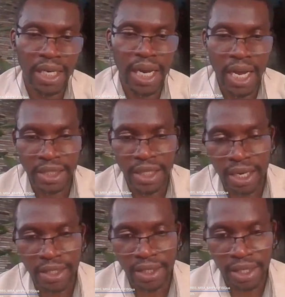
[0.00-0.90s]
and
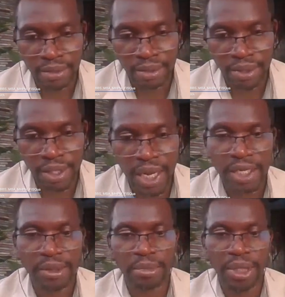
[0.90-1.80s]
ask ourselves,
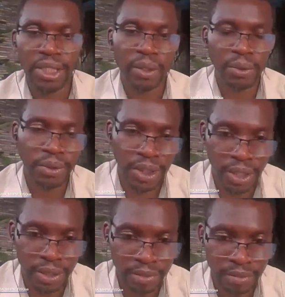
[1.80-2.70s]
like Peter will
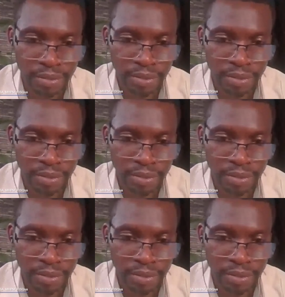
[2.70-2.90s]
say,